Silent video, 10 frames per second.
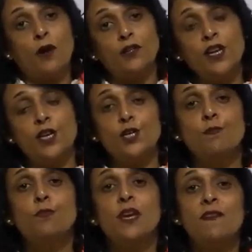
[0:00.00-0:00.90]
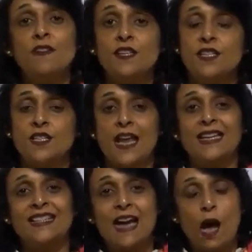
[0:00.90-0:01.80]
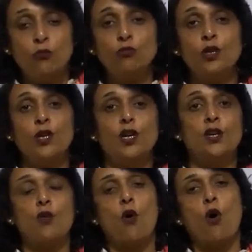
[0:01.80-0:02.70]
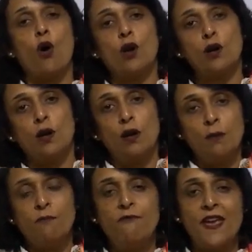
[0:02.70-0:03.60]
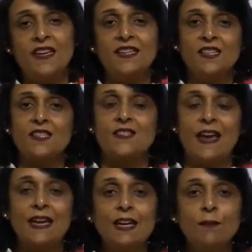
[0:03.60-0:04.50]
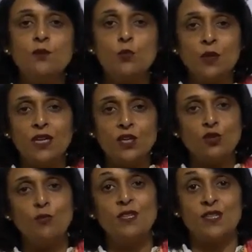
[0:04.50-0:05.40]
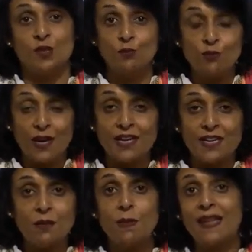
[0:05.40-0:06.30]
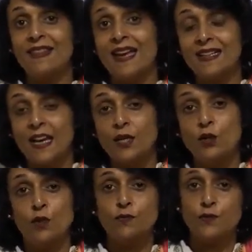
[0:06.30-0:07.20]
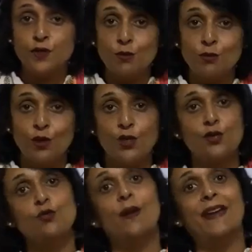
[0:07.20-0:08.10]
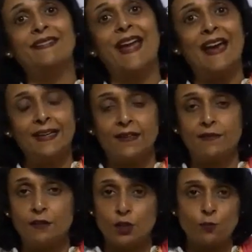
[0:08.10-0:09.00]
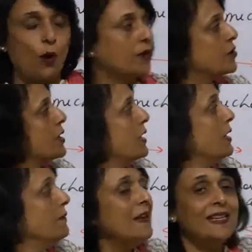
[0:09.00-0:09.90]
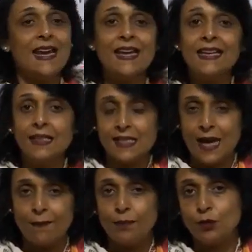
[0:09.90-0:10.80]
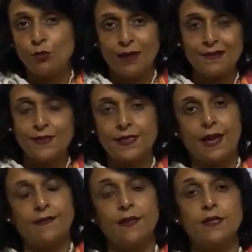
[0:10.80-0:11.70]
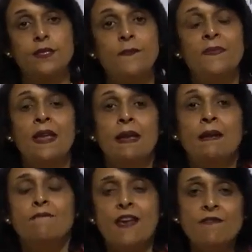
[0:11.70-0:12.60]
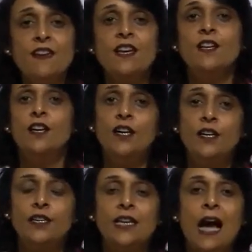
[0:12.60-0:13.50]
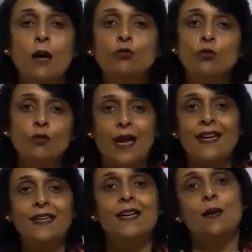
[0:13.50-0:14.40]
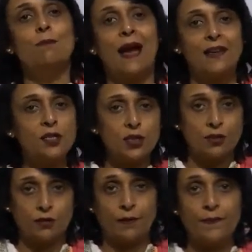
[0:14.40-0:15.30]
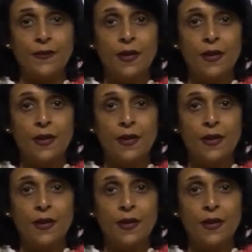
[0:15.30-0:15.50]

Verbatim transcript: for this previous encounter or various times we need to be stimulated by that kind of stimulus to get that response. We'll take an example to understand this. When we learn how to ride a bicycle,